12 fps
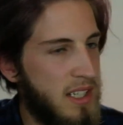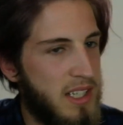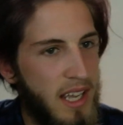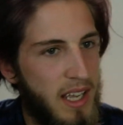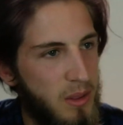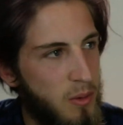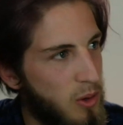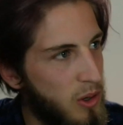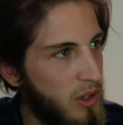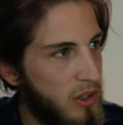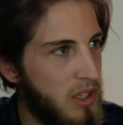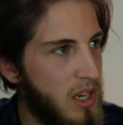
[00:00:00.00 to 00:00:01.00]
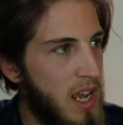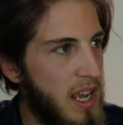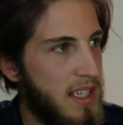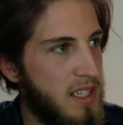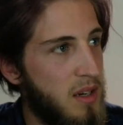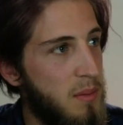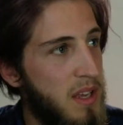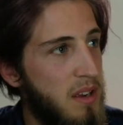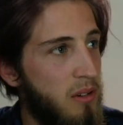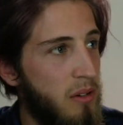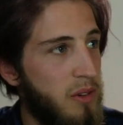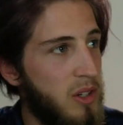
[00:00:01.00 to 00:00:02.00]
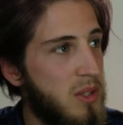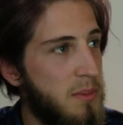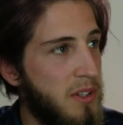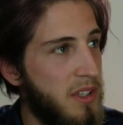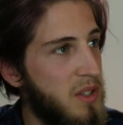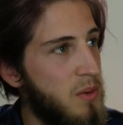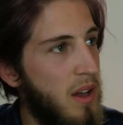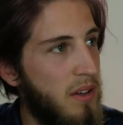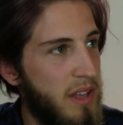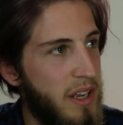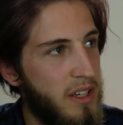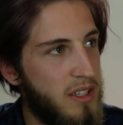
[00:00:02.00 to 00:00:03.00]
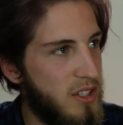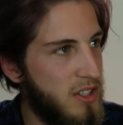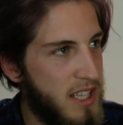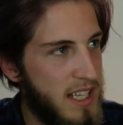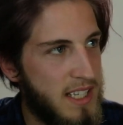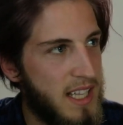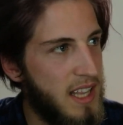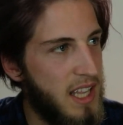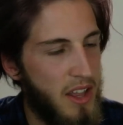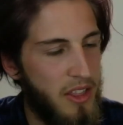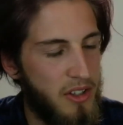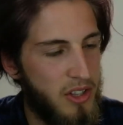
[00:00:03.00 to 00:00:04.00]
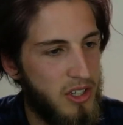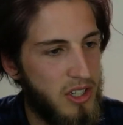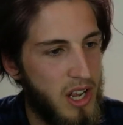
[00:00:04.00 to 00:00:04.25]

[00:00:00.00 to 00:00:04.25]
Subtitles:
They're saying the world is going to be irreversible in 12 years. There's this, that, the other.